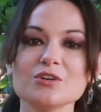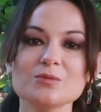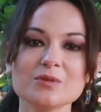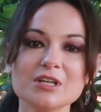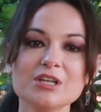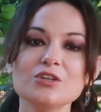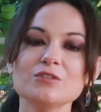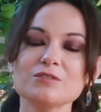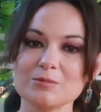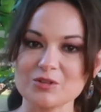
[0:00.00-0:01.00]
Don't worry,
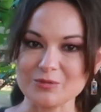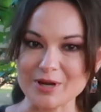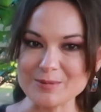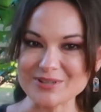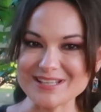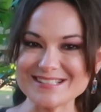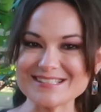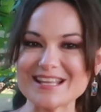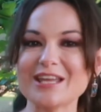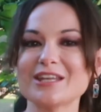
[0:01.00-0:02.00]
you've come to the right place,
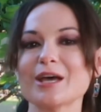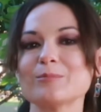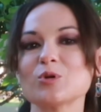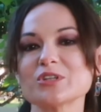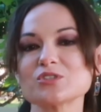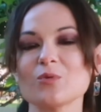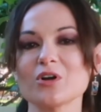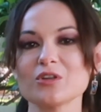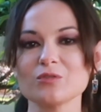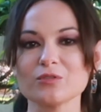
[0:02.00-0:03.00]
and I'm going to
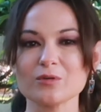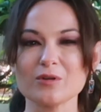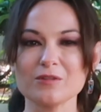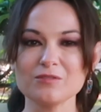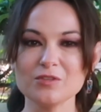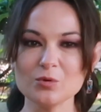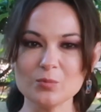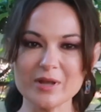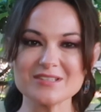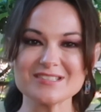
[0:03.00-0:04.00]
walk you through a few
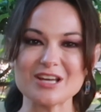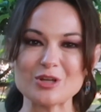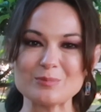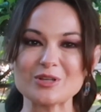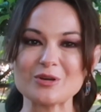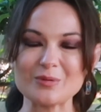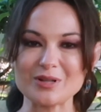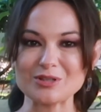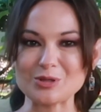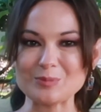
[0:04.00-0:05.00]
ways to help it go
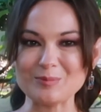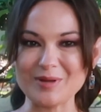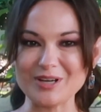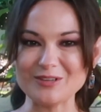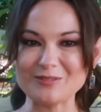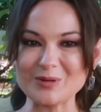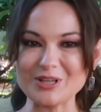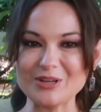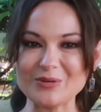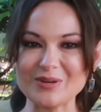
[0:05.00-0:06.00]
a little bit better for
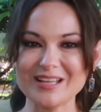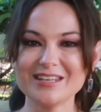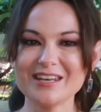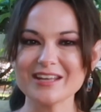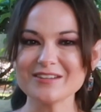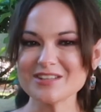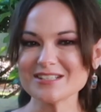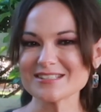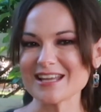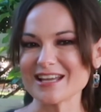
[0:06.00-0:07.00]
you. None of
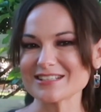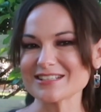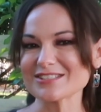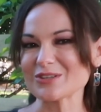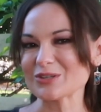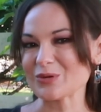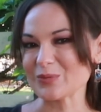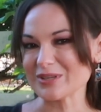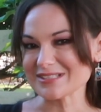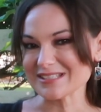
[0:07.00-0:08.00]
these tactics are
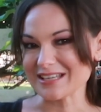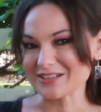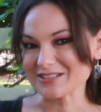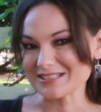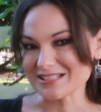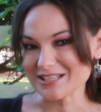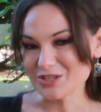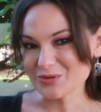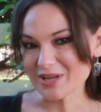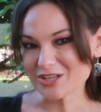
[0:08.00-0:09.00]
going to
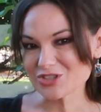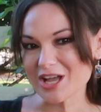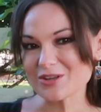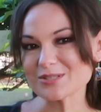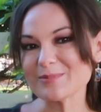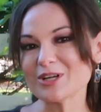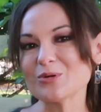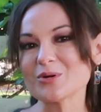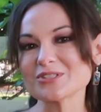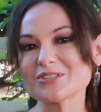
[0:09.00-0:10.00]
guarantee you catch a house
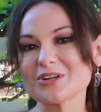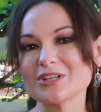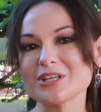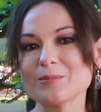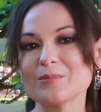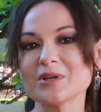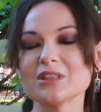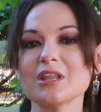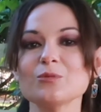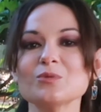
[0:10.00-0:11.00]
sparrow or starling, but
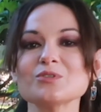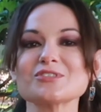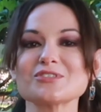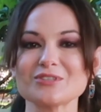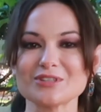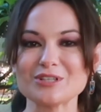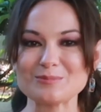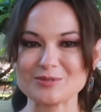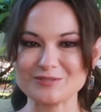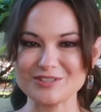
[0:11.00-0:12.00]
they will certainly
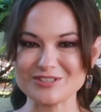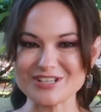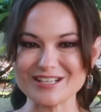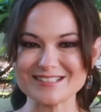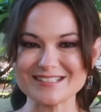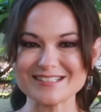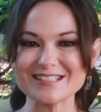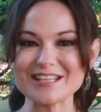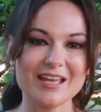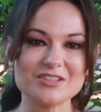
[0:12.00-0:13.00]
improve your chances.
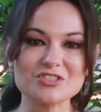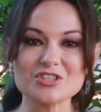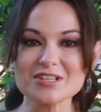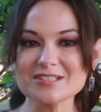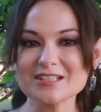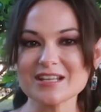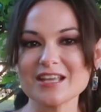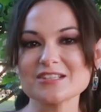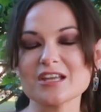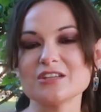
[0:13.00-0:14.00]
And just in
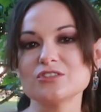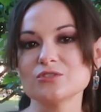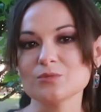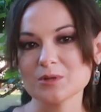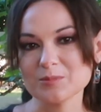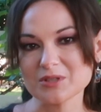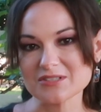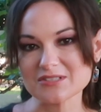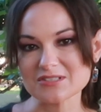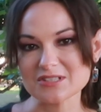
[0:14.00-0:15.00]
case, I do want to put
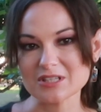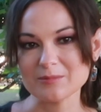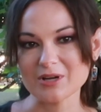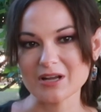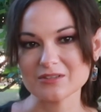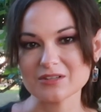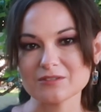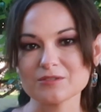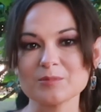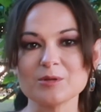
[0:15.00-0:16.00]
this disclaimer out
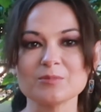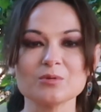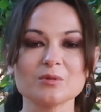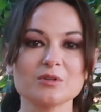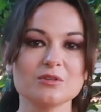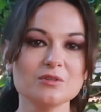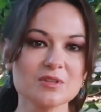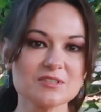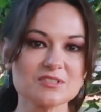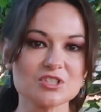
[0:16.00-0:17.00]
there for people who are new
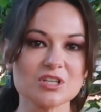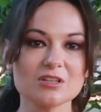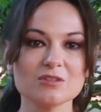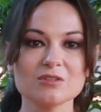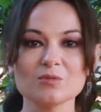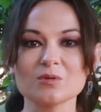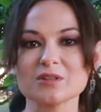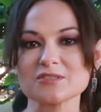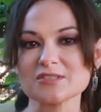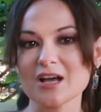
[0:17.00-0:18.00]
to this channel
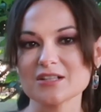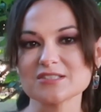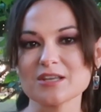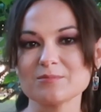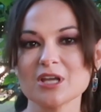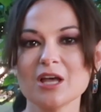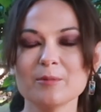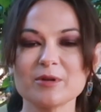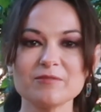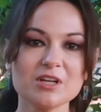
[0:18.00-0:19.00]
or this concept,
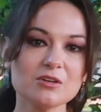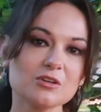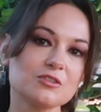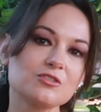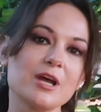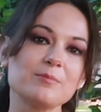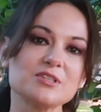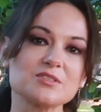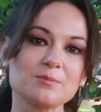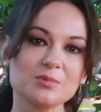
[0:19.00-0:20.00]
but a van ert trap
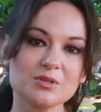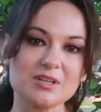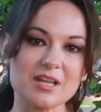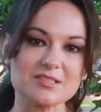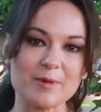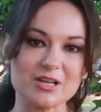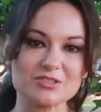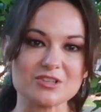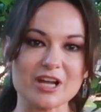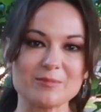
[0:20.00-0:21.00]
is a bird nest
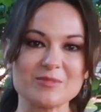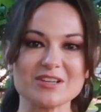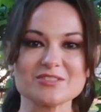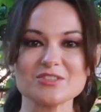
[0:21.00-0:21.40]
box trap that